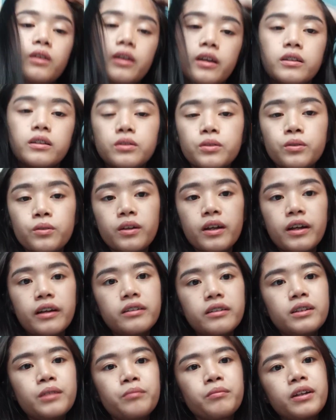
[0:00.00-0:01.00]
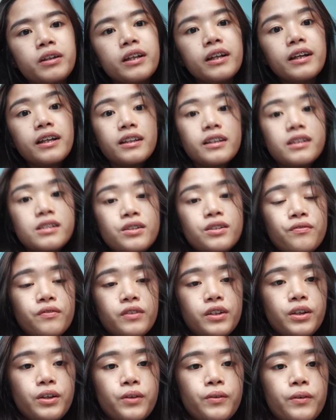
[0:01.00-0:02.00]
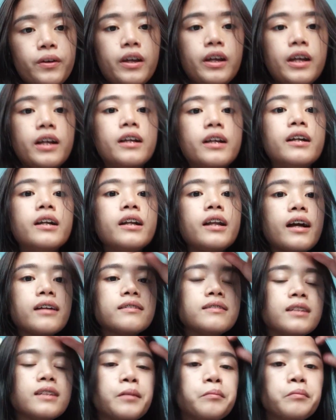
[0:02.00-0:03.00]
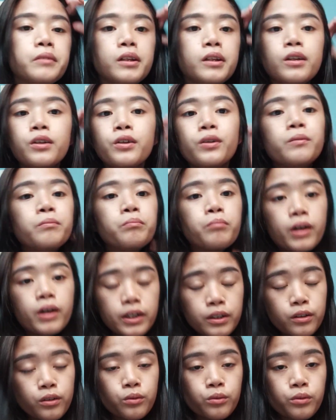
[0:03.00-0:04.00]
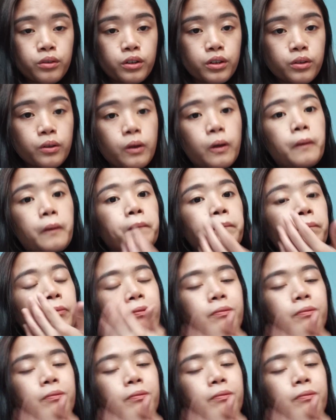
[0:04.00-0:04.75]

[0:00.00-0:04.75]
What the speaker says: Okay, so guys, I'm gonna end this video here. Next time na lang yung part 2 nito.